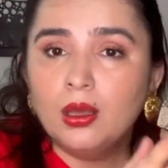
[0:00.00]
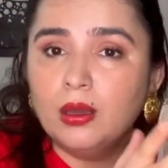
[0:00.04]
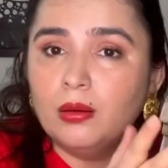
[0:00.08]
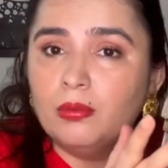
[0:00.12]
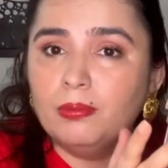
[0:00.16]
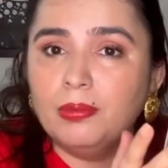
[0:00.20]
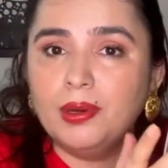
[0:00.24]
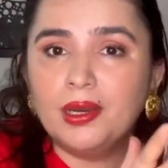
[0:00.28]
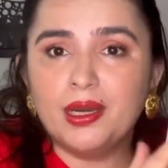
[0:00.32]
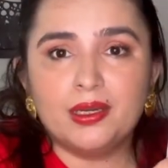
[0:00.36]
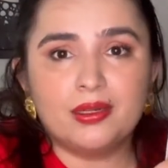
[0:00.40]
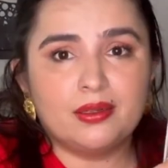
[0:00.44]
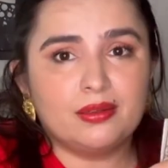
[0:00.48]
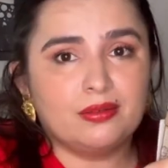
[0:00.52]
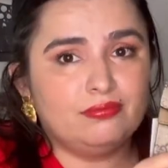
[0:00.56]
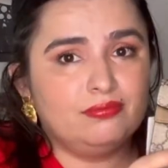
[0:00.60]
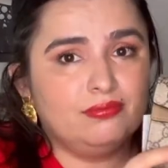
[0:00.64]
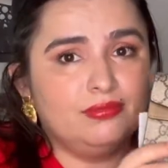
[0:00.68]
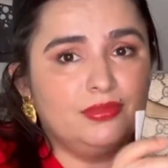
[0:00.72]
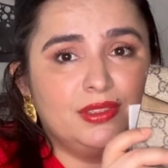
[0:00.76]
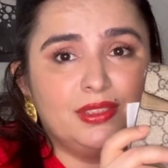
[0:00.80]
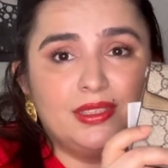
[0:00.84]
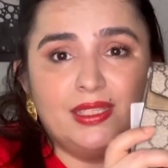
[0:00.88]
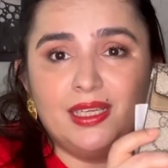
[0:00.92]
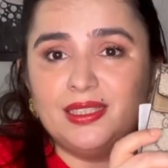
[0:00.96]
but
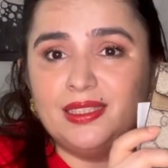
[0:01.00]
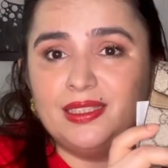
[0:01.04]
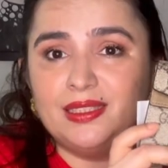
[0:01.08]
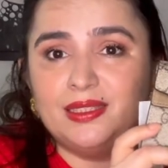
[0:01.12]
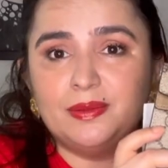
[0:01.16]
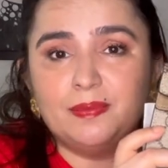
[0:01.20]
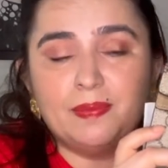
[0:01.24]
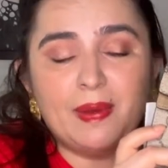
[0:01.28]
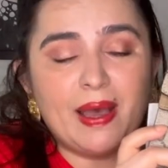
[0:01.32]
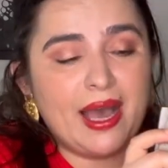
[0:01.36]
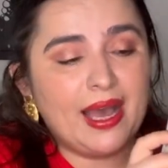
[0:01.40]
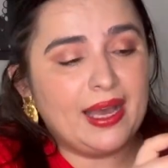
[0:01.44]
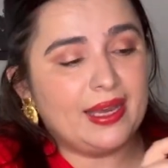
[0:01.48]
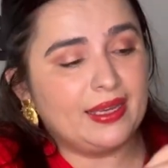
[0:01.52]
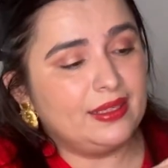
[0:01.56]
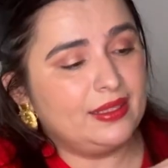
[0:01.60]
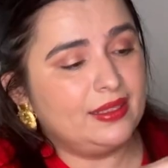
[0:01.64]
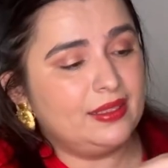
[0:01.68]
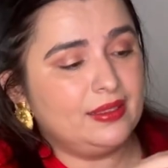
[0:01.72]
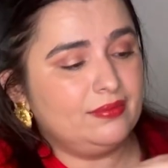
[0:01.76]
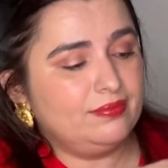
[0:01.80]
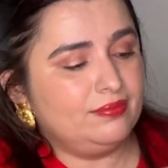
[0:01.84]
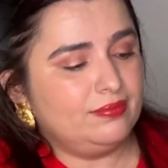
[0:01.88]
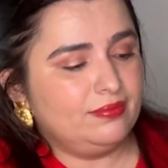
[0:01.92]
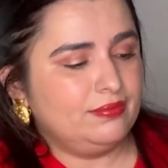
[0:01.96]
this bag,
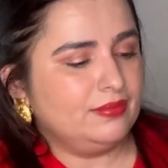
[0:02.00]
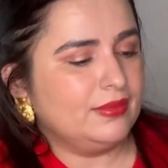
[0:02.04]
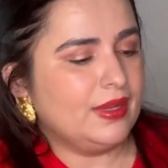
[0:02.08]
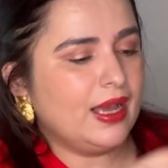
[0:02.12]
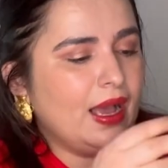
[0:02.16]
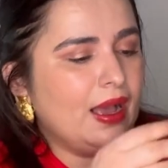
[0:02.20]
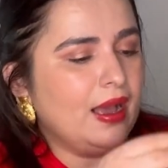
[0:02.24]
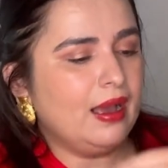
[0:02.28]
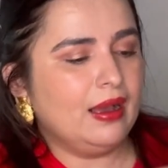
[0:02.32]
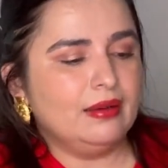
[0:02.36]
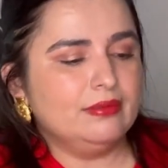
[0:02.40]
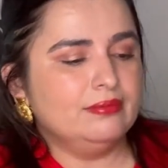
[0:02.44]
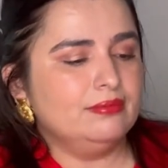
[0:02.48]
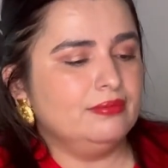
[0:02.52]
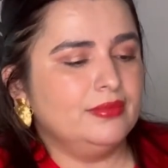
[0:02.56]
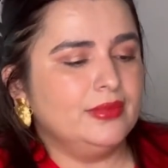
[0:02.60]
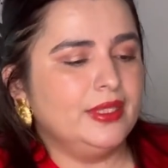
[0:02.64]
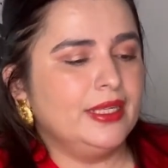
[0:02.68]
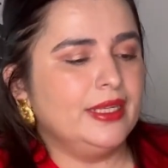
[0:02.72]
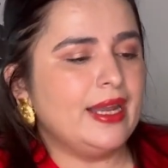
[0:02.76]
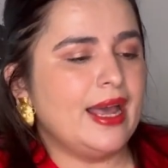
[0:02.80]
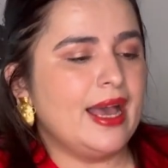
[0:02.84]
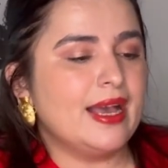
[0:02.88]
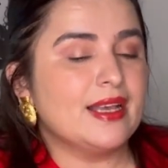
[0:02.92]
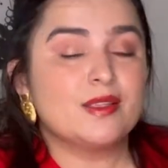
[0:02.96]

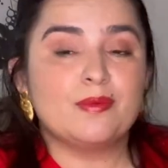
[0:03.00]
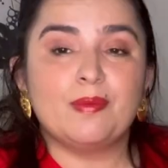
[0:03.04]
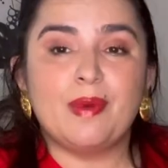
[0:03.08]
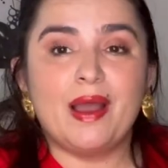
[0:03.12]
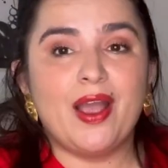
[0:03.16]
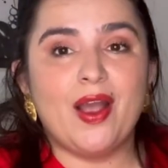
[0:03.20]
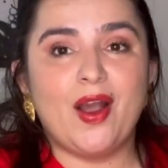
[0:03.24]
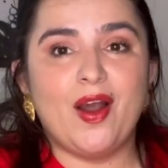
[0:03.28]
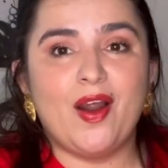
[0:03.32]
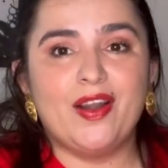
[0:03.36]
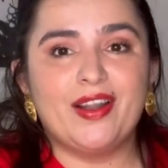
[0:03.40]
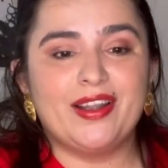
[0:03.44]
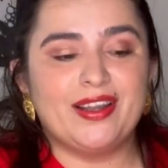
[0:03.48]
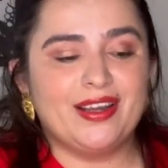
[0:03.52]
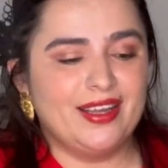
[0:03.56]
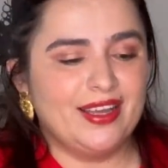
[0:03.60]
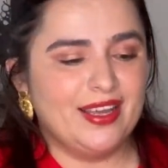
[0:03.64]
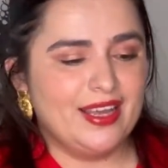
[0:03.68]
it has my heart.